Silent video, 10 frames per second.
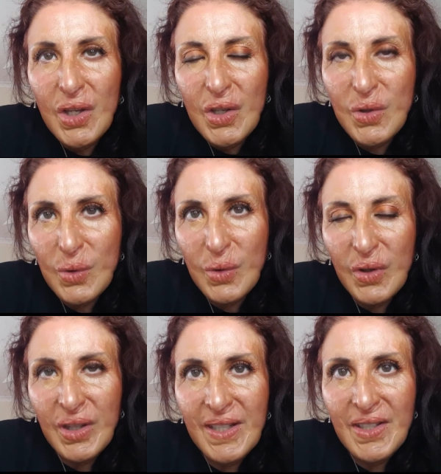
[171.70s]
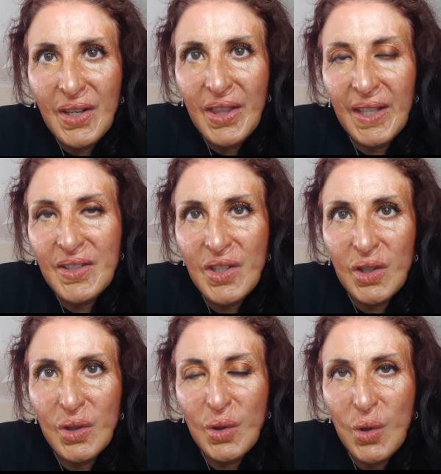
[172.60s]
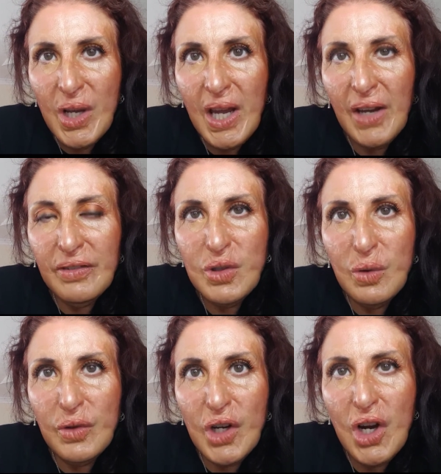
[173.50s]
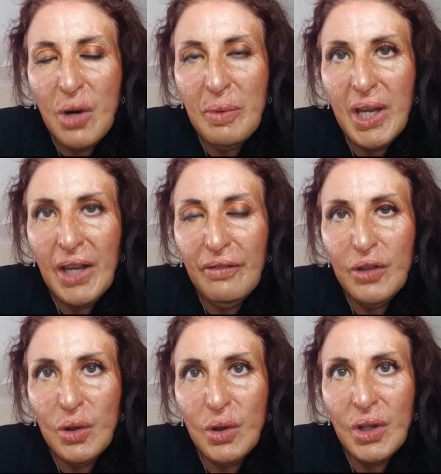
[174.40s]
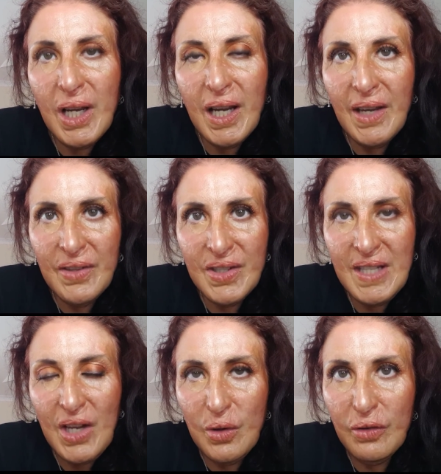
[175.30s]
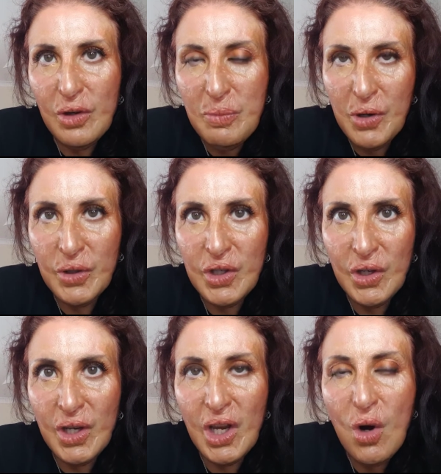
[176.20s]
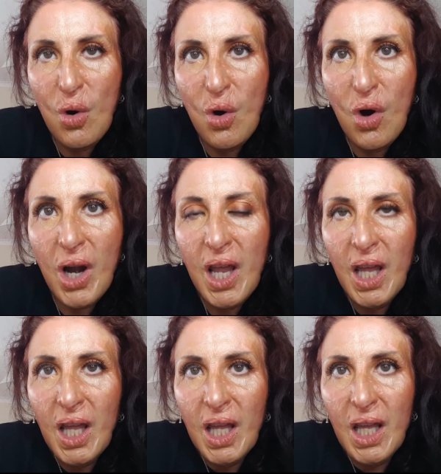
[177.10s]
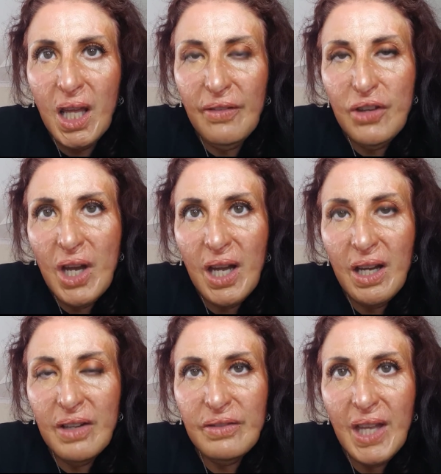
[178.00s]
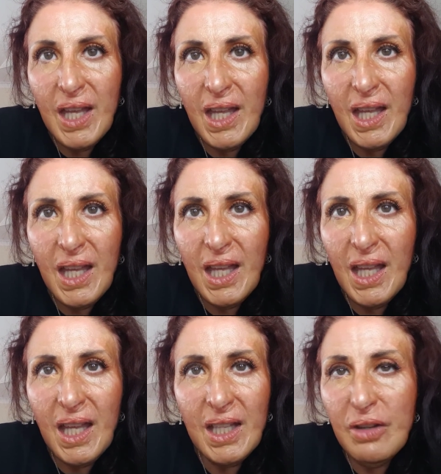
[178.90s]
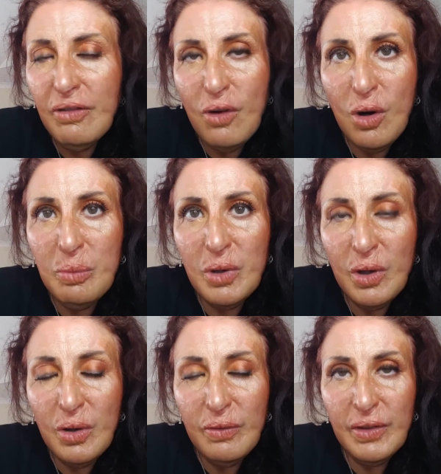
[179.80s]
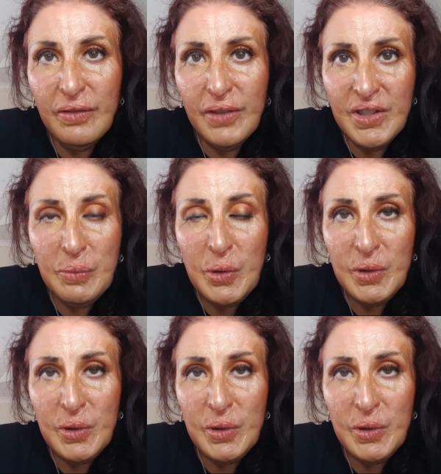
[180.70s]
So these are things that you're going to have to overcome if you're at the start of your burn journey, or if you have any form of visible